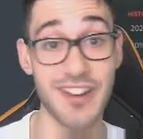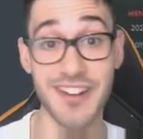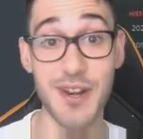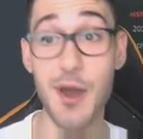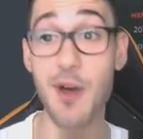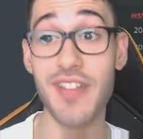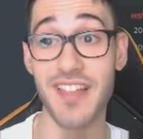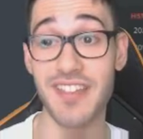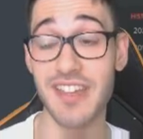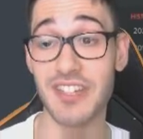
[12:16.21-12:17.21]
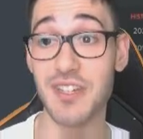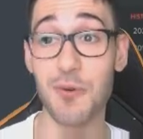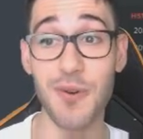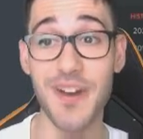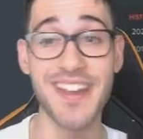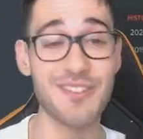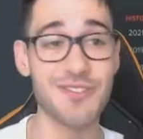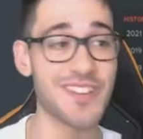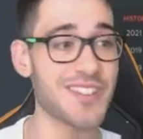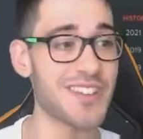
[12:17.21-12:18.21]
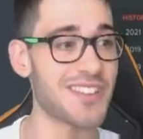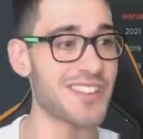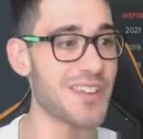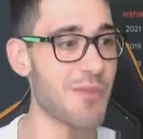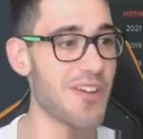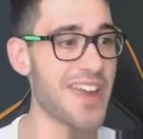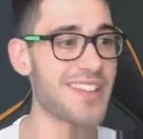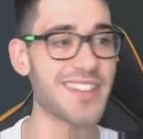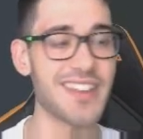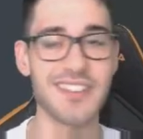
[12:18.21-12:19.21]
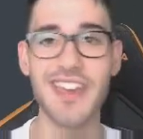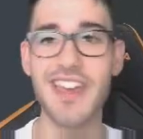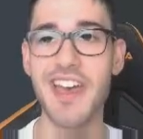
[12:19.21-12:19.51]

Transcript: I didn't know that. That's actually quite interesting to see Morientes